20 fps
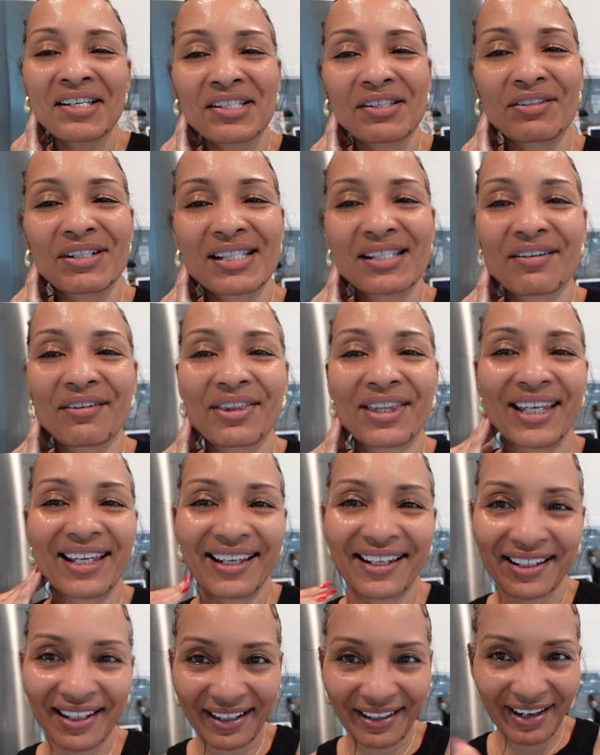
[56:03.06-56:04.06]
So until
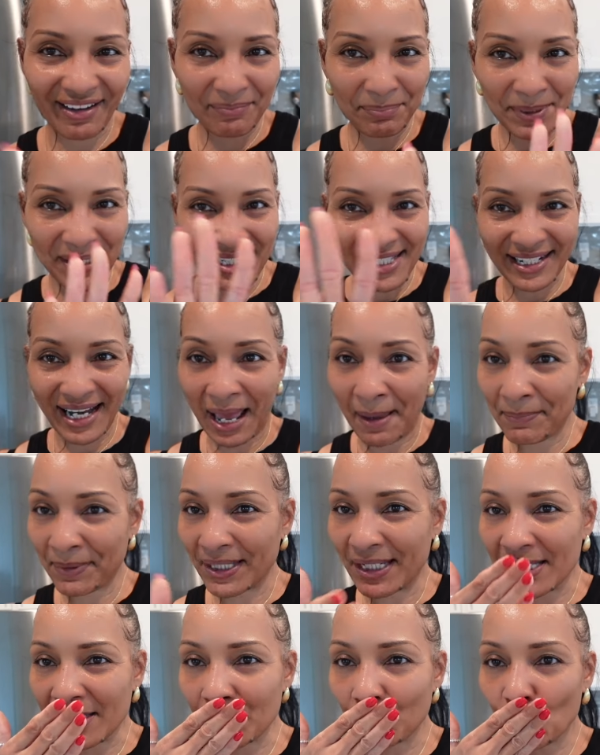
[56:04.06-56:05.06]
then, love, peace, and
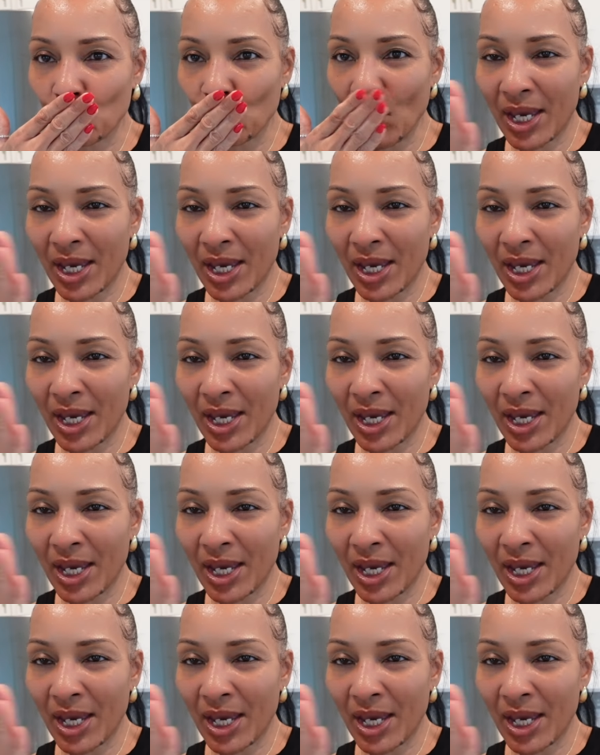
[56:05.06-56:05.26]
happiness.